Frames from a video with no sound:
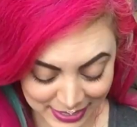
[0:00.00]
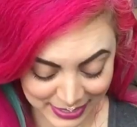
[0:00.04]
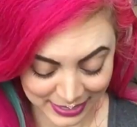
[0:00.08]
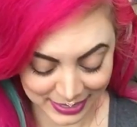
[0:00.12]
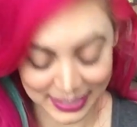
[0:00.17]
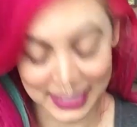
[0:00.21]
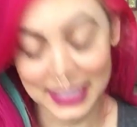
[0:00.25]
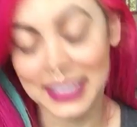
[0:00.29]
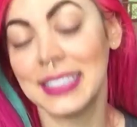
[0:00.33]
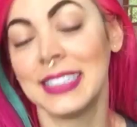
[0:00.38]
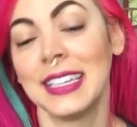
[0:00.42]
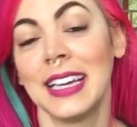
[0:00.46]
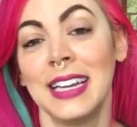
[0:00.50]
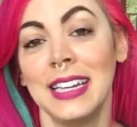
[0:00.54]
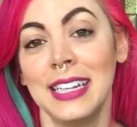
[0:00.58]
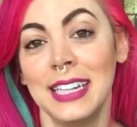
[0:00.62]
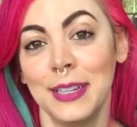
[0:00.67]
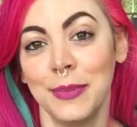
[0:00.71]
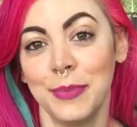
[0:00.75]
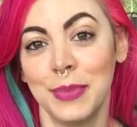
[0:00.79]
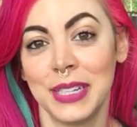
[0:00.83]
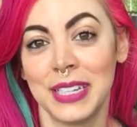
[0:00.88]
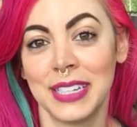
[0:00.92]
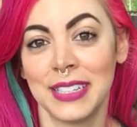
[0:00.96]
This is
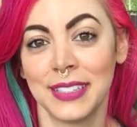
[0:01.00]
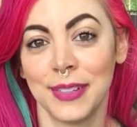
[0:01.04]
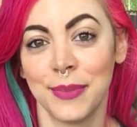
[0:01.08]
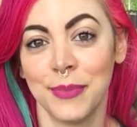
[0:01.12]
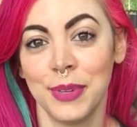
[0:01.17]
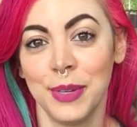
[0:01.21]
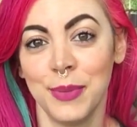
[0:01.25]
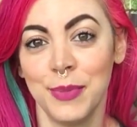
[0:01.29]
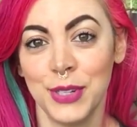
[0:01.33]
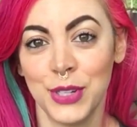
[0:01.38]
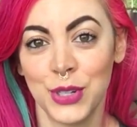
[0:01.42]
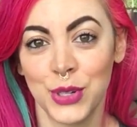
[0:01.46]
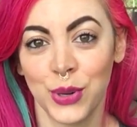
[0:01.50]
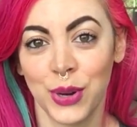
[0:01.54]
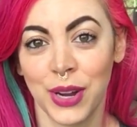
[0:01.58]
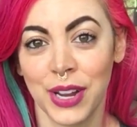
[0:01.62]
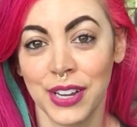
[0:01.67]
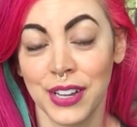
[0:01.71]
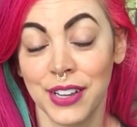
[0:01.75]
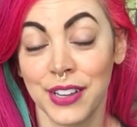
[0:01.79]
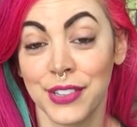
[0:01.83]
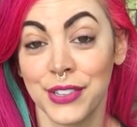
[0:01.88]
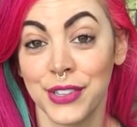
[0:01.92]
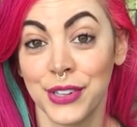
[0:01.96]
exciting because I'm gonna be
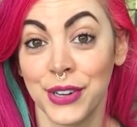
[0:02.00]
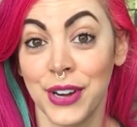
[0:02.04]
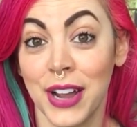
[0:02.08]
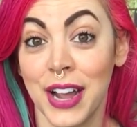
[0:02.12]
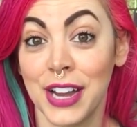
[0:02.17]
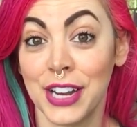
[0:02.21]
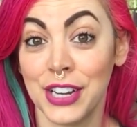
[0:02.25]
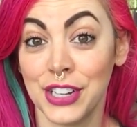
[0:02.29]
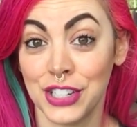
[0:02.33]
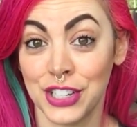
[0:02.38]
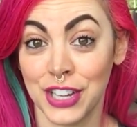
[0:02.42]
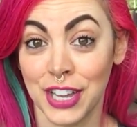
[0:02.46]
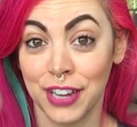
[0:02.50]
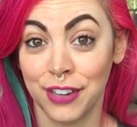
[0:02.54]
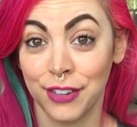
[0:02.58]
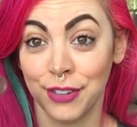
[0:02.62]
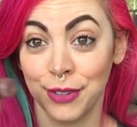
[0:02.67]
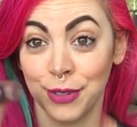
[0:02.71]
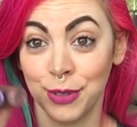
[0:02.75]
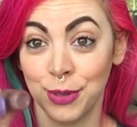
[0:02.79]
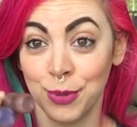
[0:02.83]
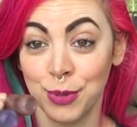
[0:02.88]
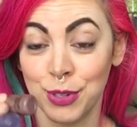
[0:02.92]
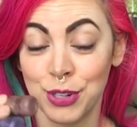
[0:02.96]
trying on their
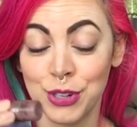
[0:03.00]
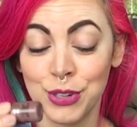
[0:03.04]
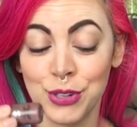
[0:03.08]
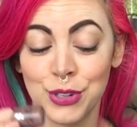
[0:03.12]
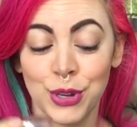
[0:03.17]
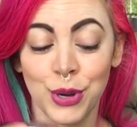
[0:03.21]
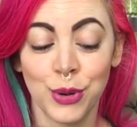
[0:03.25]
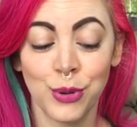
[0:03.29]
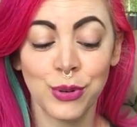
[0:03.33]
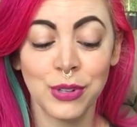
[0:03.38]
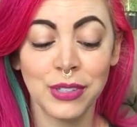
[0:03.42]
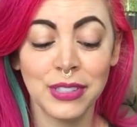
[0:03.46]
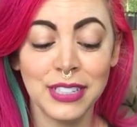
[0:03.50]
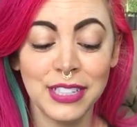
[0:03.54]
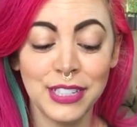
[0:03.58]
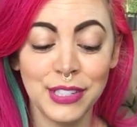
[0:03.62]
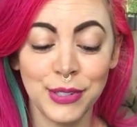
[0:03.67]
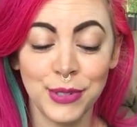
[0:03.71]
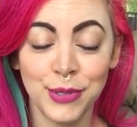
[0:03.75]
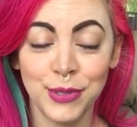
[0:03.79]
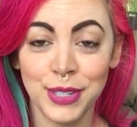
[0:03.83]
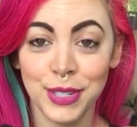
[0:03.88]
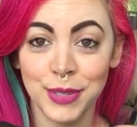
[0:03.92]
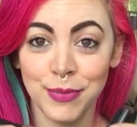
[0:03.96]
eyeshadows, which are totally
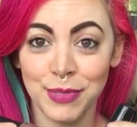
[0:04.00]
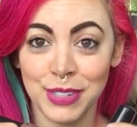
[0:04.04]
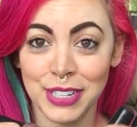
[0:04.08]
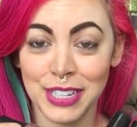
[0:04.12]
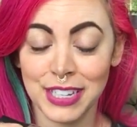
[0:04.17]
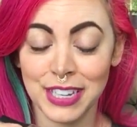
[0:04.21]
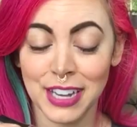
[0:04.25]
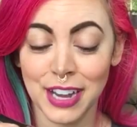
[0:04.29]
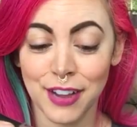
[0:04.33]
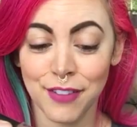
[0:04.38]
new to me.